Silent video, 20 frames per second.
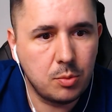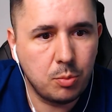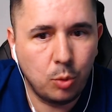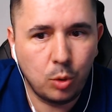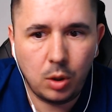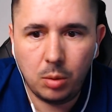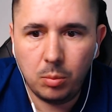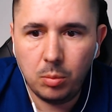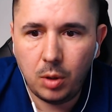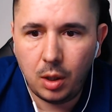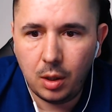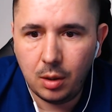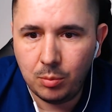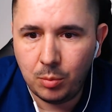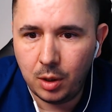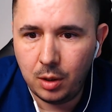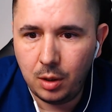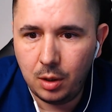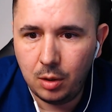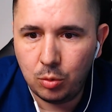putting
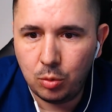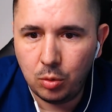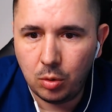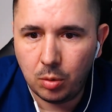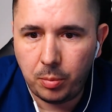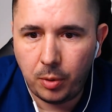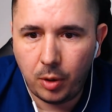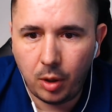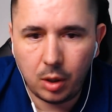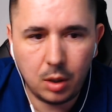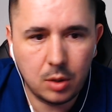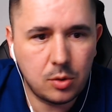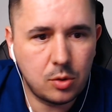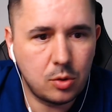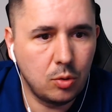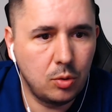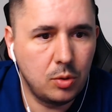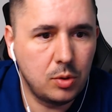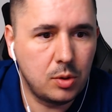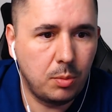money into your pocket.
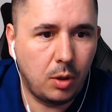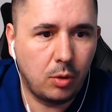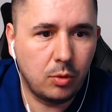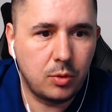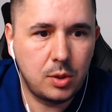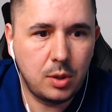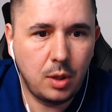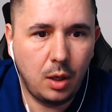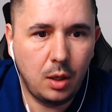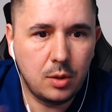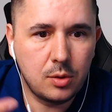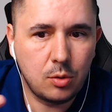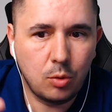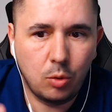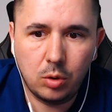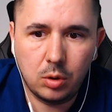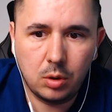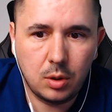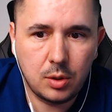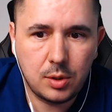So it's about sales,
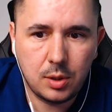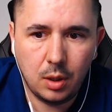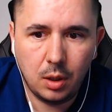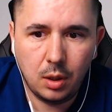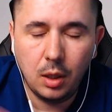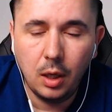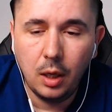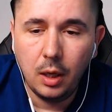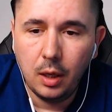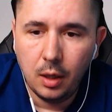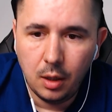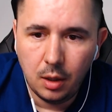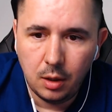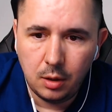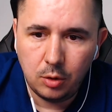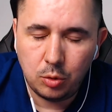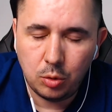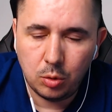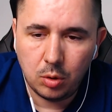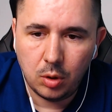orders, and
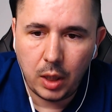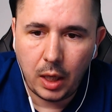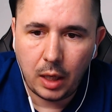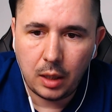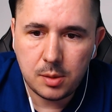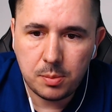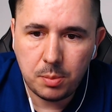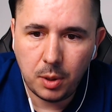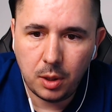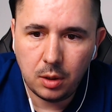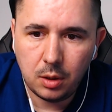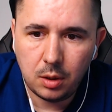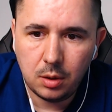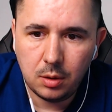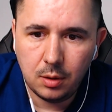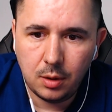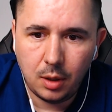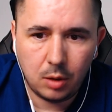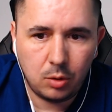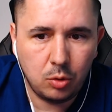return on ad spend
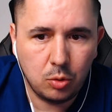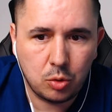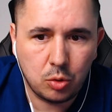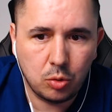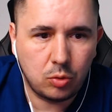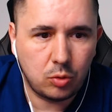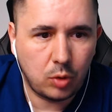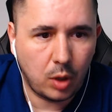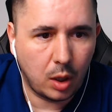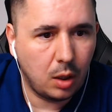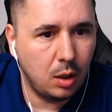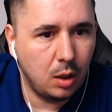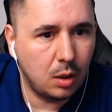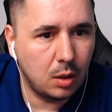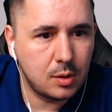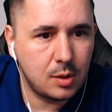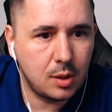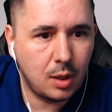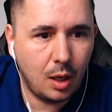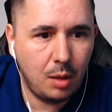that you should track
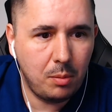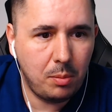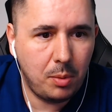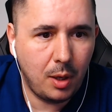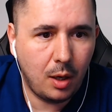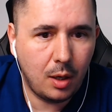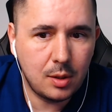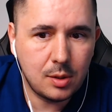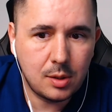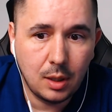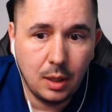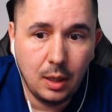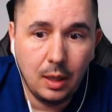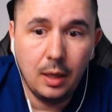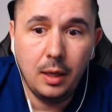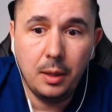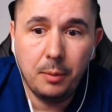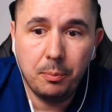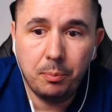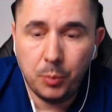here as KPIs.
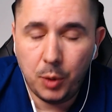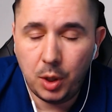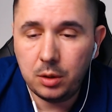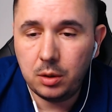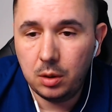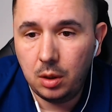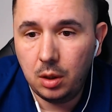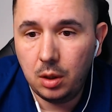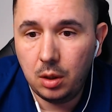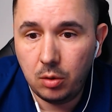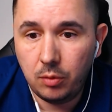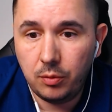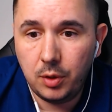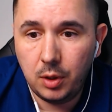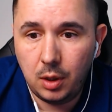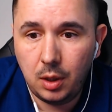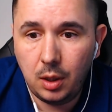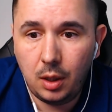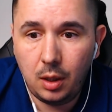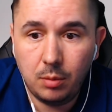But at the end of
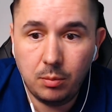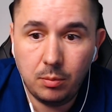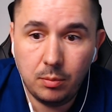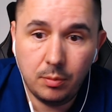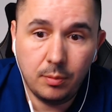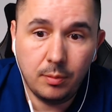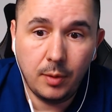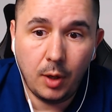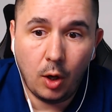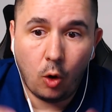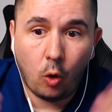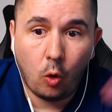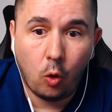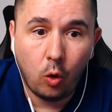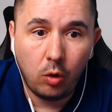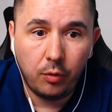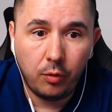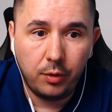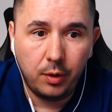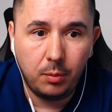the day,
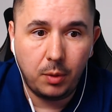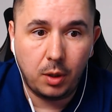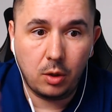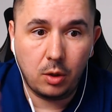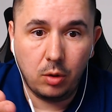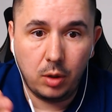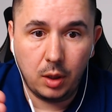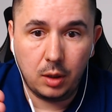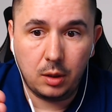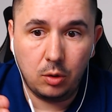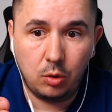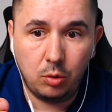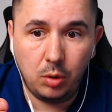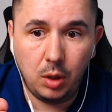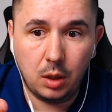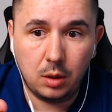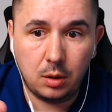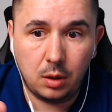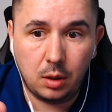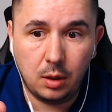all of them are connected
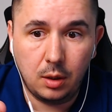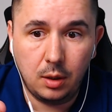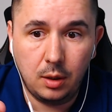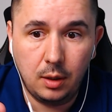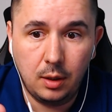together.